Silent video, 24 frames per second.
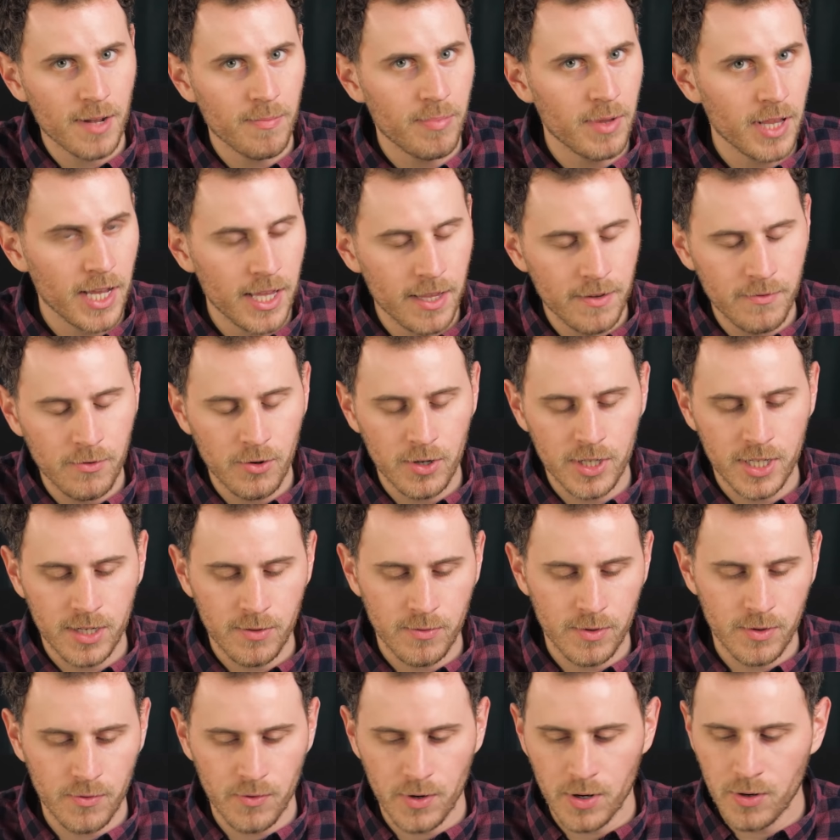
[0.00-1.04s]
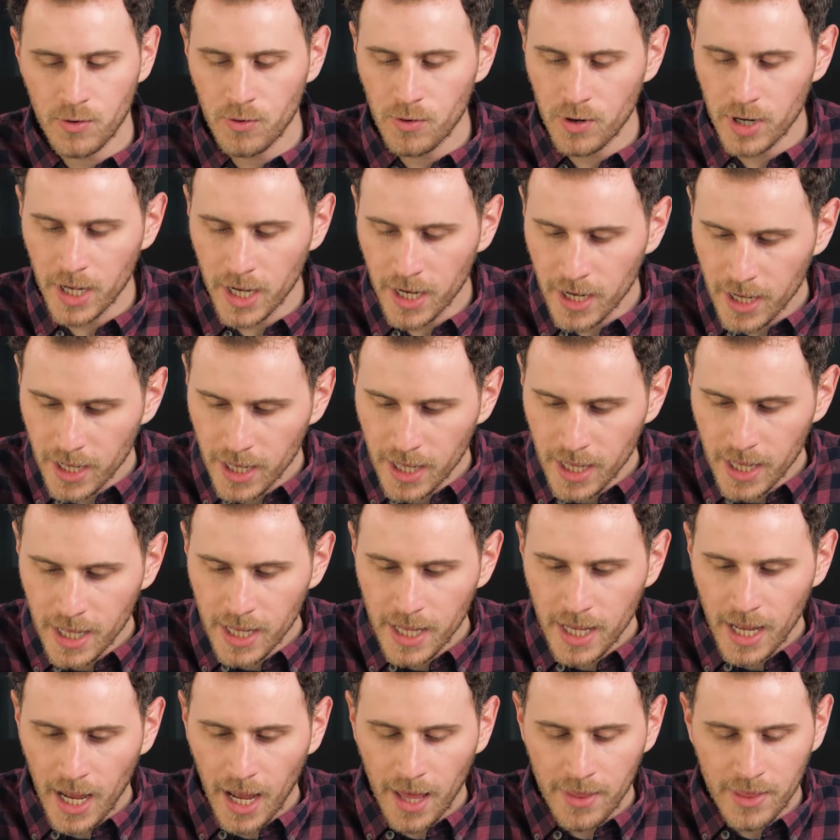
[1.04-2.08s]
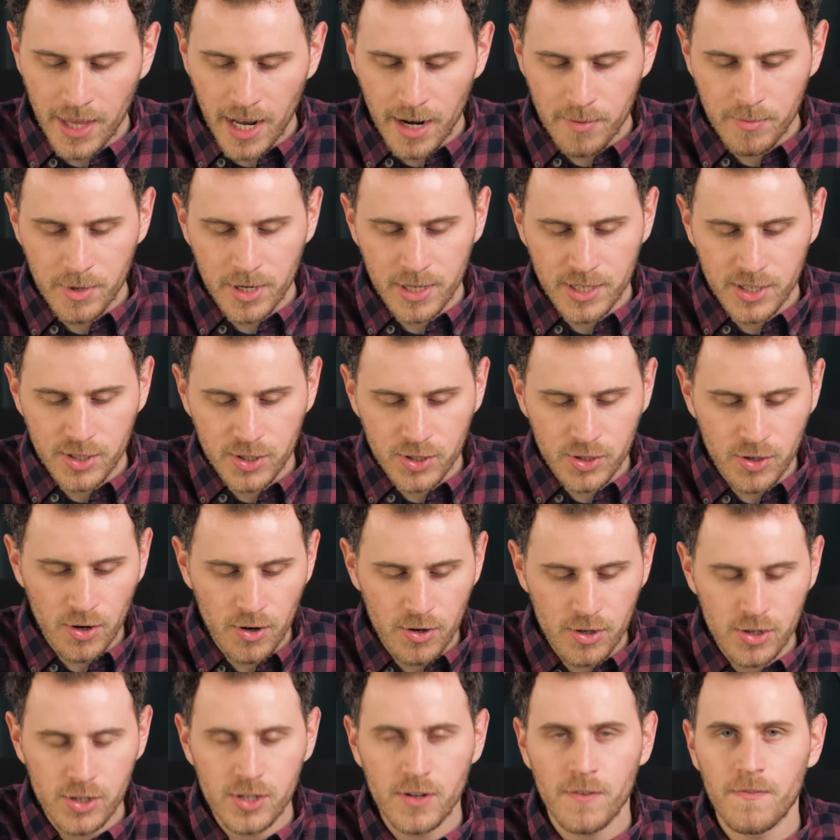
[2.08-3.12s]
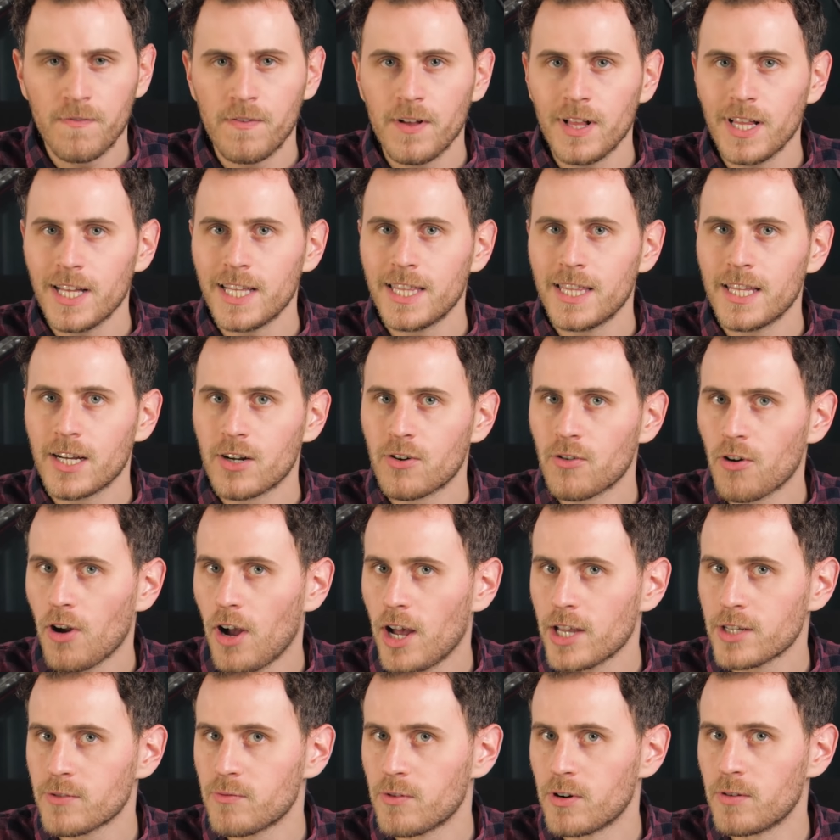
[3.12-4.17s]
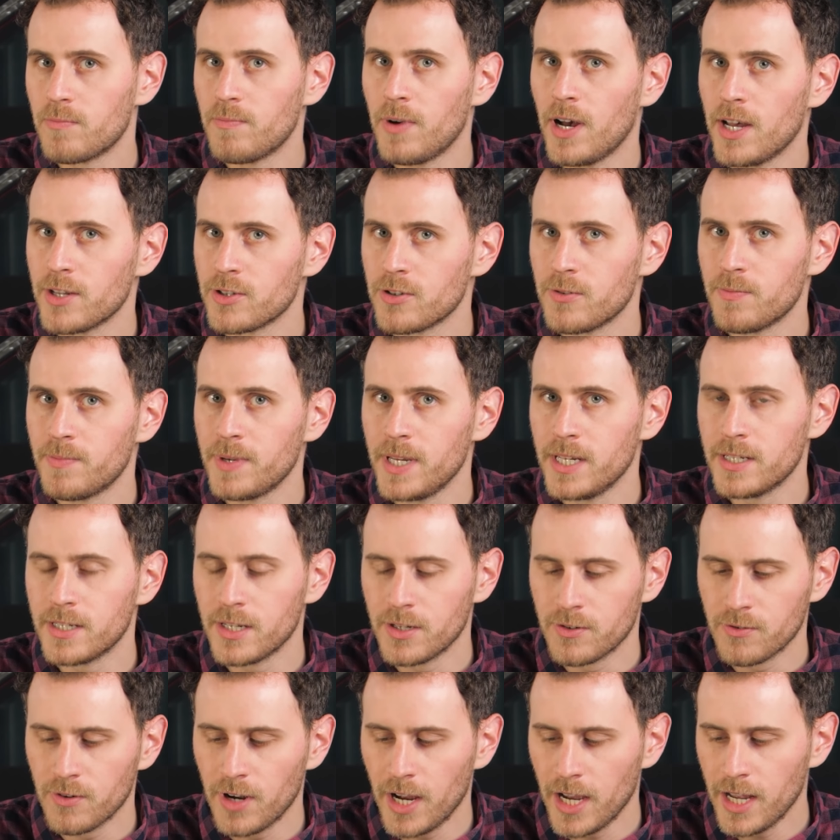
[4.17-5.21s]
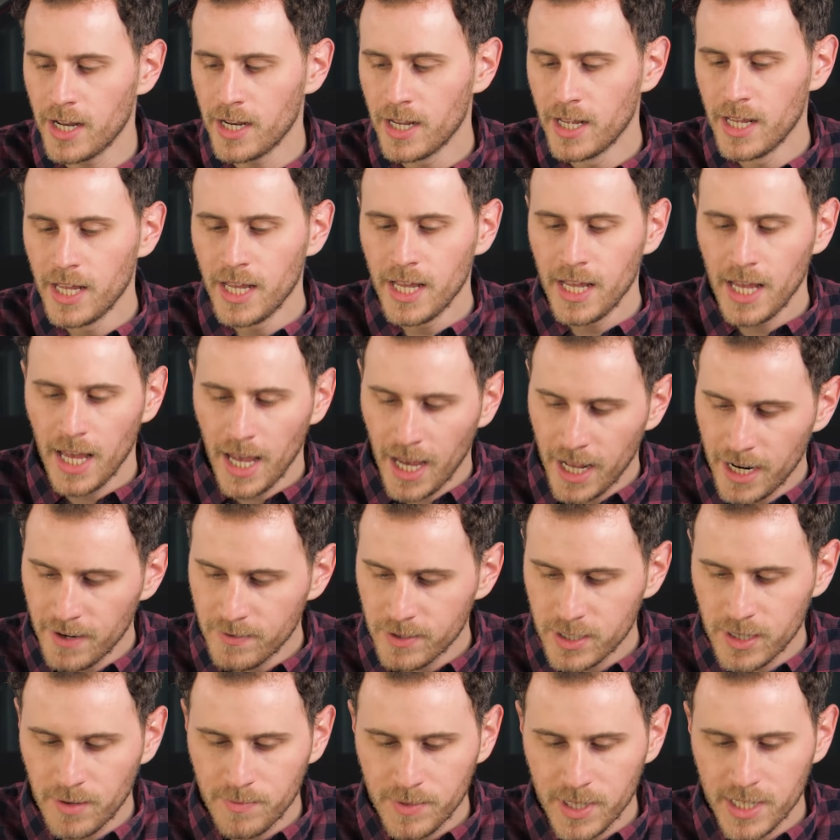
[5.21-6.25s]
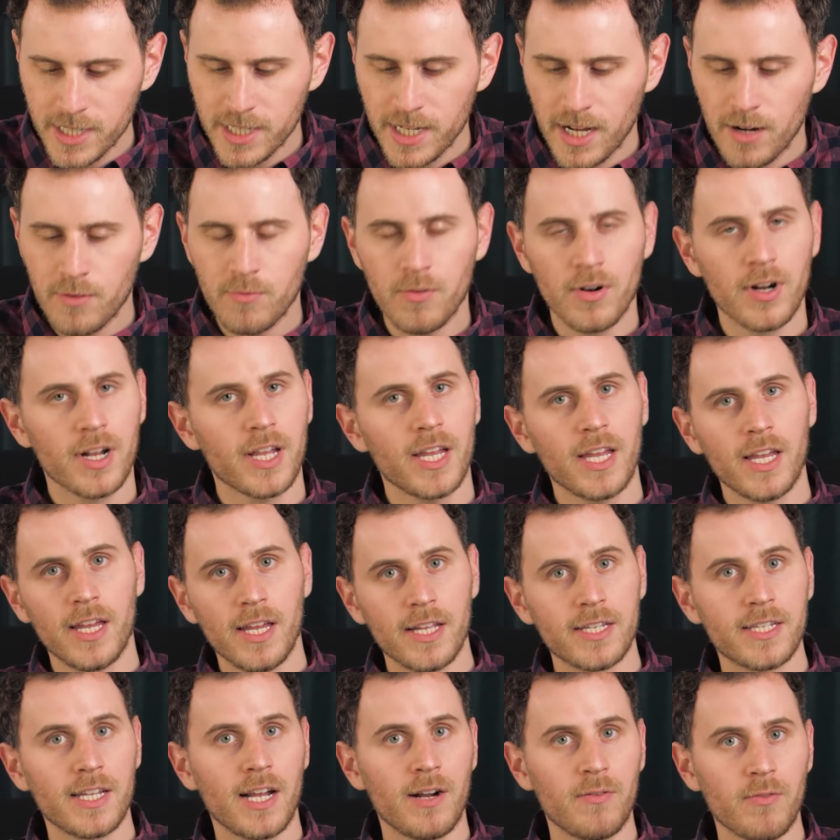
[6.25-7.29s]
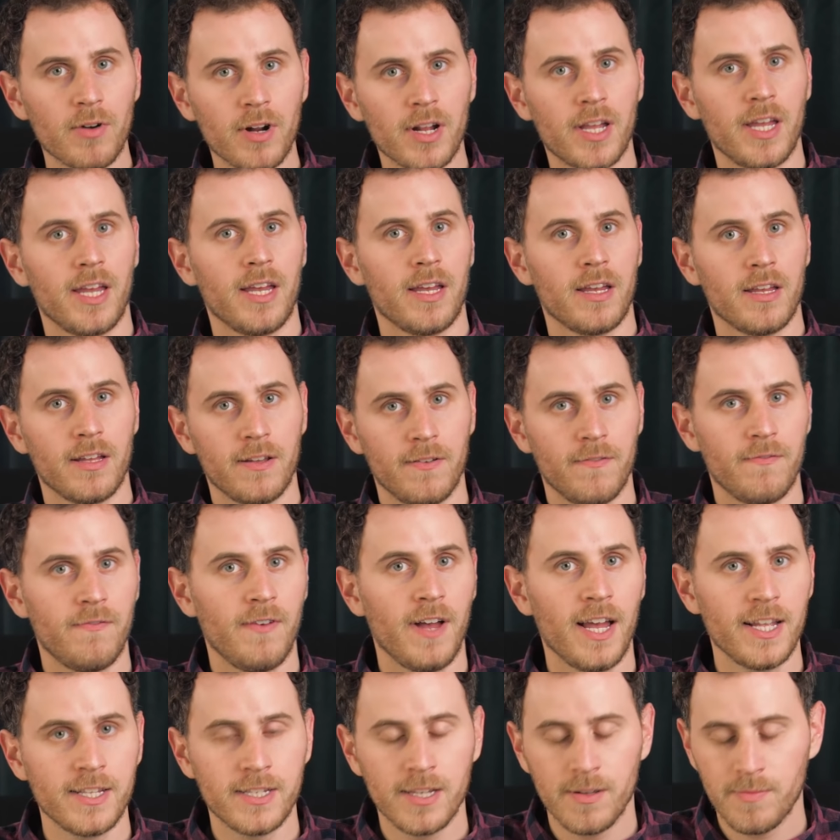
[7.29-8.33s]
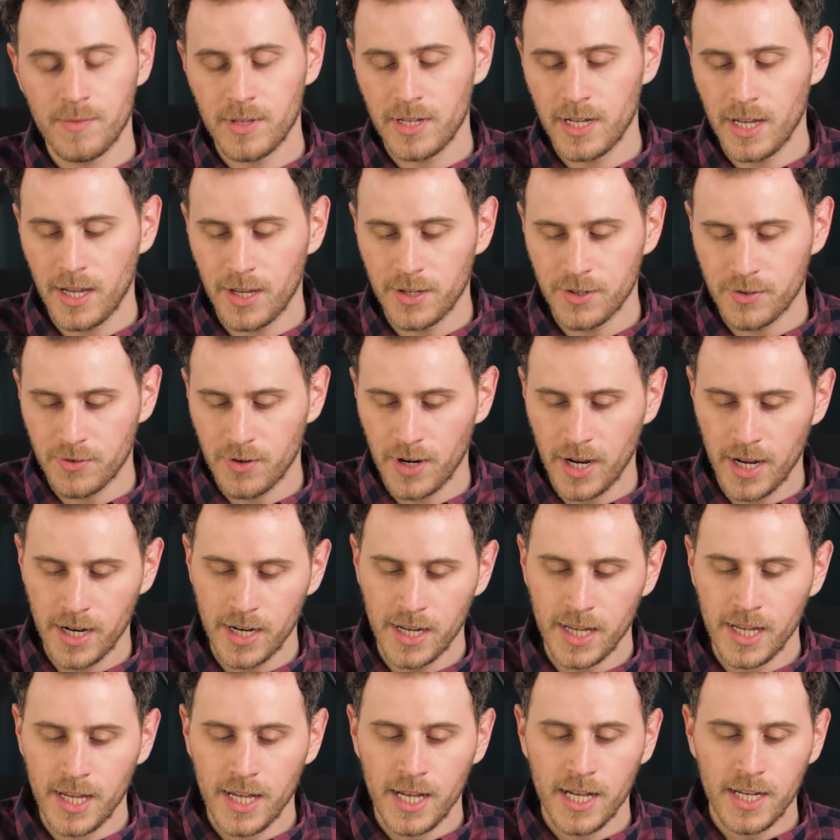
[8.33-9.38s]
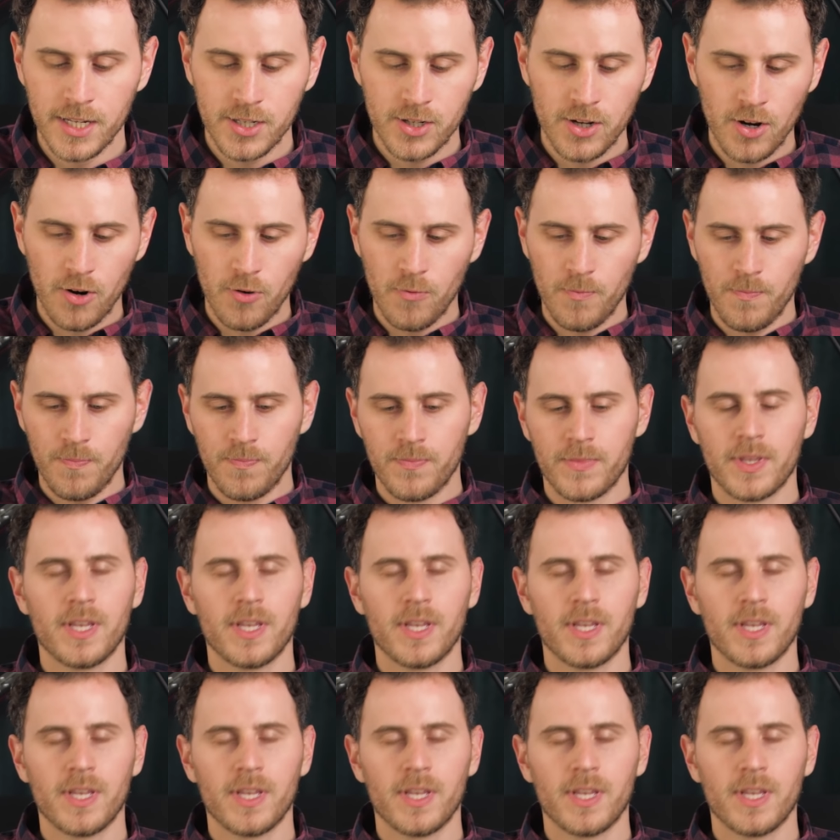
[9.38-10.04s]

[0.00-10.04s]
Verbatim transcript: I play the voicing with the recording, and then I'm gonna search to fill in the crossword puzzle pieces, right? And if something's not working, it's not working. Find something else, right? So